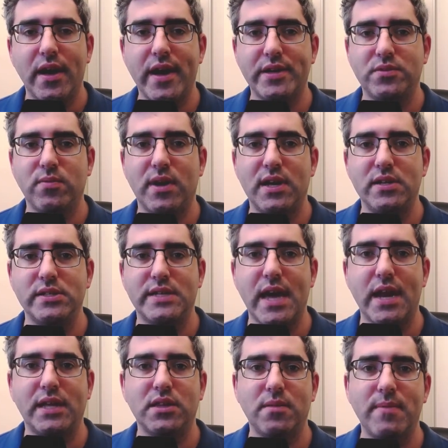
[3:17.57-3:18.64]
as well as
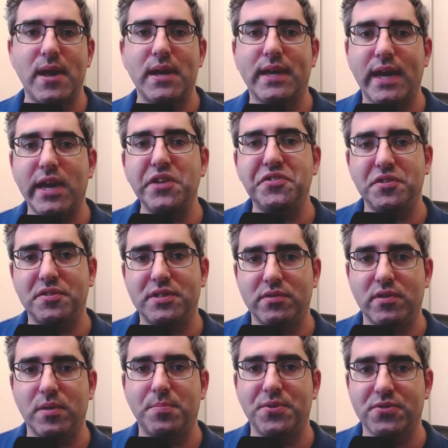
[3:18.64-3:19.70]
getting the medications
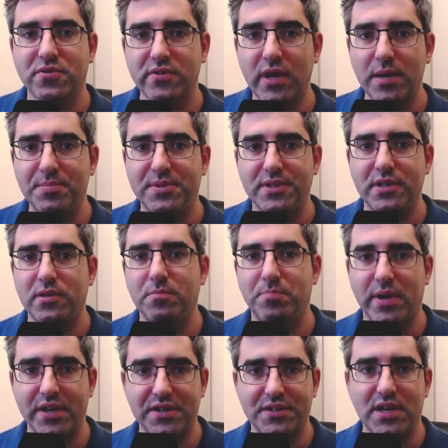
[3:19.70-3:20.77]
that were prescribed to you
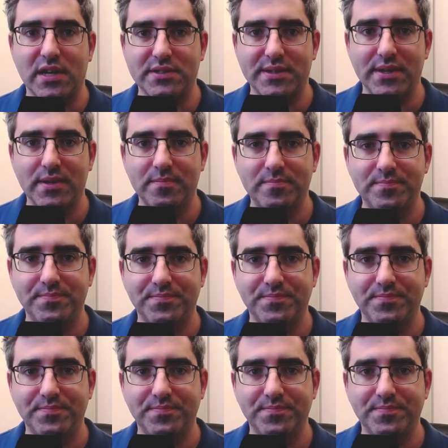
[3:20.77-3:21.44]
by your doctor.